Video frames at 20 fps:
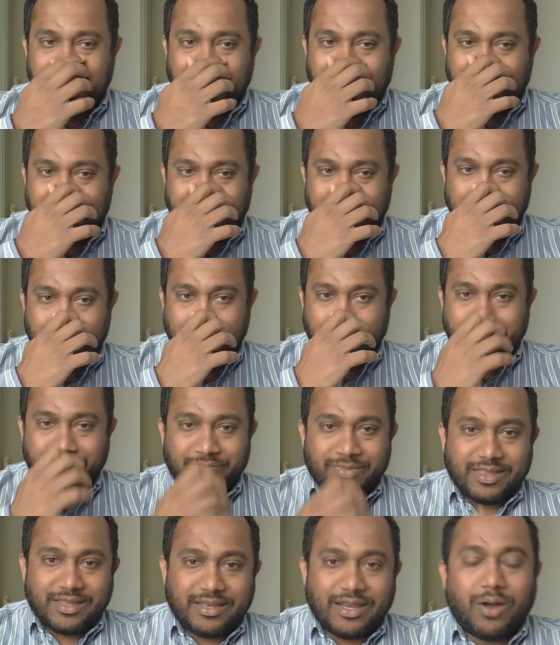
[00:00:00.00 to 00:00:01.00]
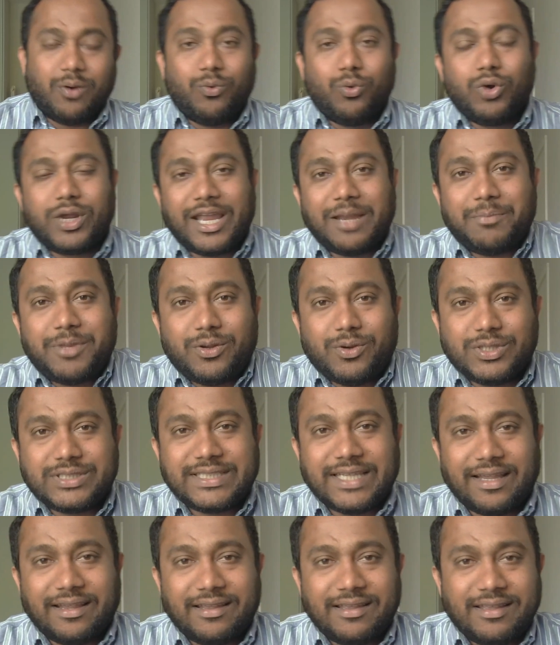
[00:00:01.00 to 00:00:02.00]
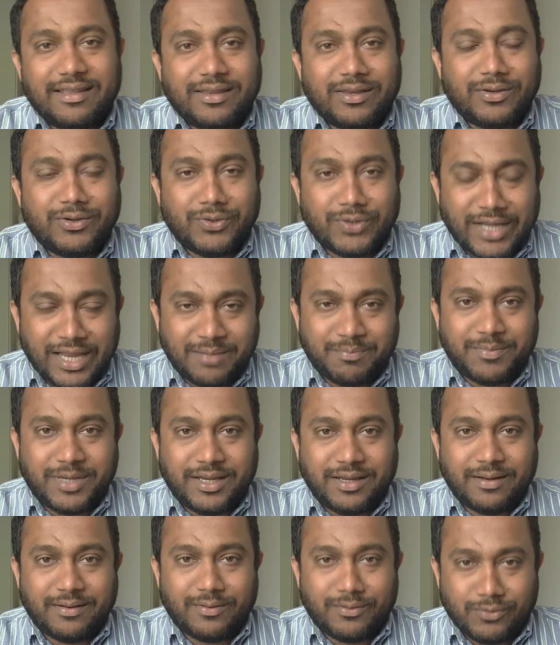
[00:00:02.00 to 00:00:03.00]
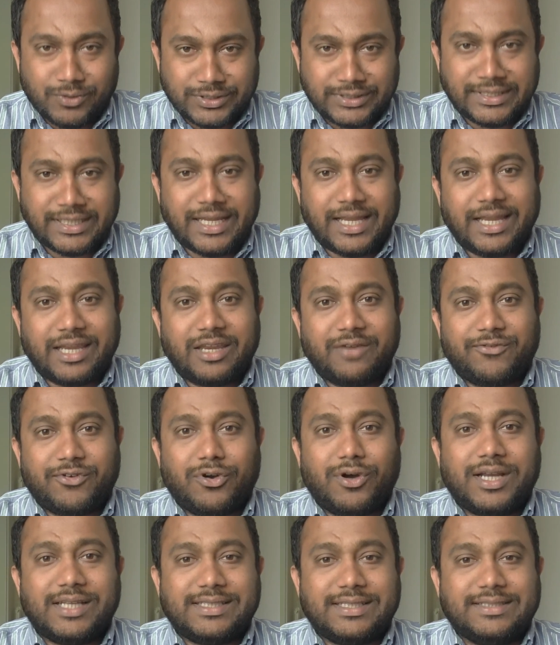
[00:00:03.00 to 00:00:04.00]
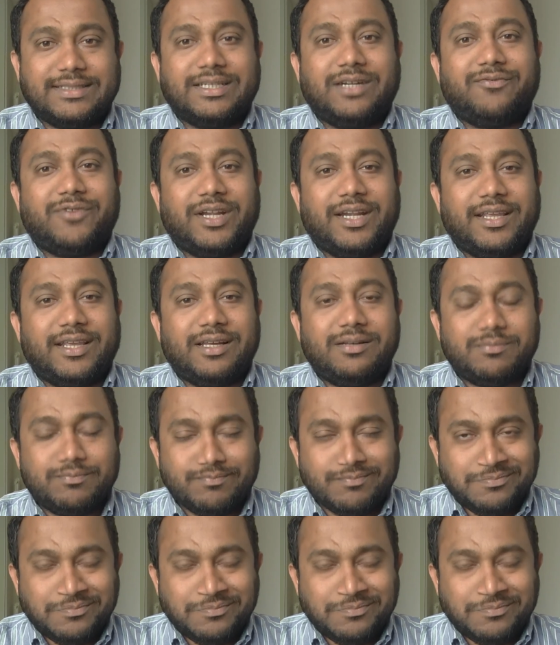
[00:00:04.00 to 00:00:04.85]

Now, who can be OCI? You can be OCI if you are a citizen of India